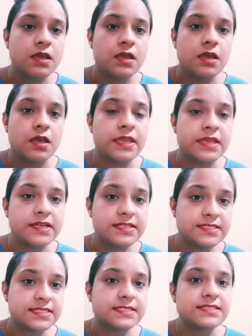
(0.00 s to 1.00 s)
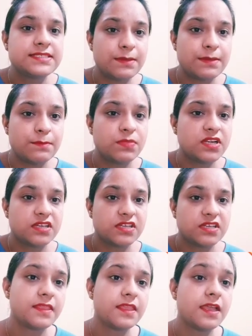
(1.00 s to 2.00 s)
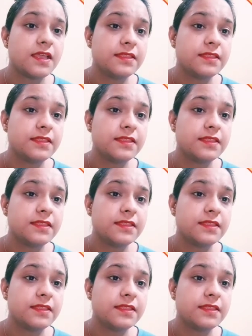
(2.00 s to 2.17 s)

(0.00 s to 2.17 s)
here is a sample task 1.